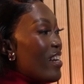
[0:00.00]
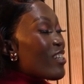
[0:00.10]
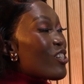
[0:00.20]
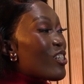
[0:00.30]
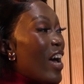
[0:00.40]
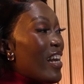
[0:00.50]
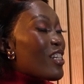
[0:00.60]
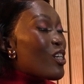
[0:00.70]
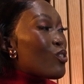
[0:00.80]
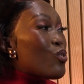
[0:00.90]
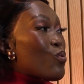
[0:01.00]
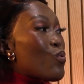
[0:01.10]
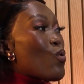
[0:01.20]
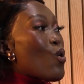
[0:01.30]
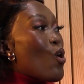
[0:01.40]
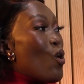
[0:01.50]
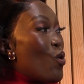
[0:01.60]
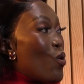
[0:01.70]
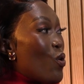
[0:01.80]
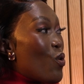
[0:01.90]
needed to
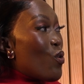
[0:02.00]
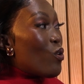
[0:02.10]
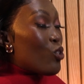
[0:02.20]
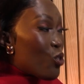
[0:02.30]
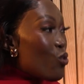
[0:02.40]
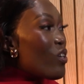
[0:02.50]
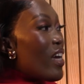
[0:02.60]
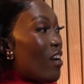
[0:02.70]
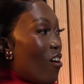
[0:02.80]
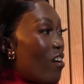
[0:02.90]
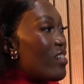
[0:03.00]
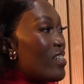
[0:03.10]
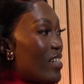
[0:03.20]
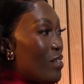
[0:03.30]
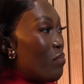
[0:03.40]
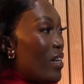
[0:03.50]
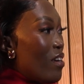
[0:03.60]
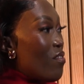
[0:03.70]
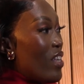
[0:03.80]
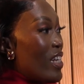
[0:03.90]
truly and honestly
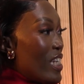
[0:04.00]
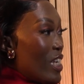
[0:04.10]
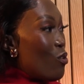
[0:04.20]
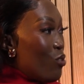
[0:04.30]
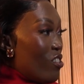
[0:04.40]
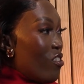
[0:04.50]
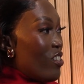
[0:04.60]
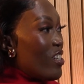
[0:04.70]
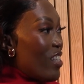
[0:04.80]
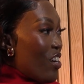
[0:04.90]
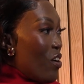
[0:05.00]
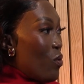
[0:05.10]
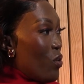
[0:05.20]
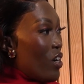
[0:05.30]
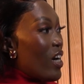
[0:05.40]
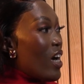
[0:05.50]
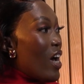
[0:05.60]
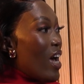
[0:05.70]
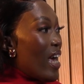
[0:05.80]
believe that he who started the great work